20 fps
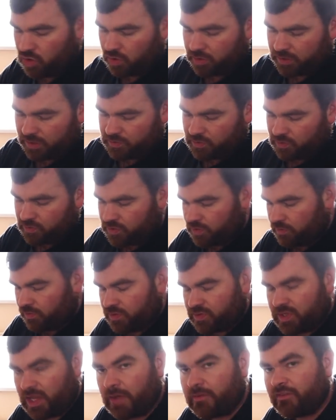not
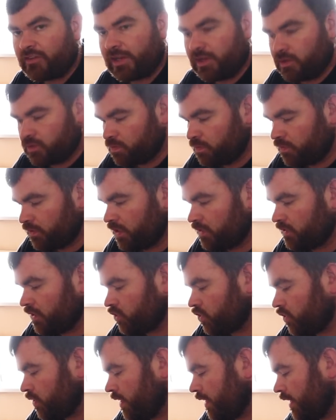necessarily as heavy as the
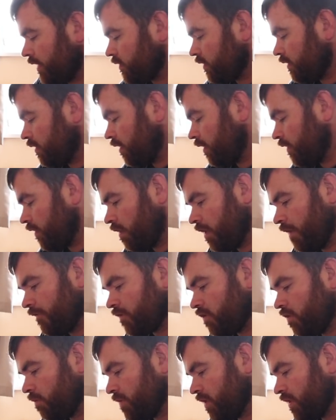digital SLR that
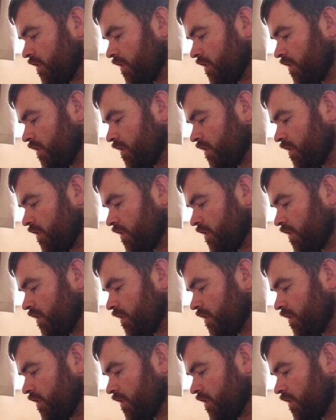I've got,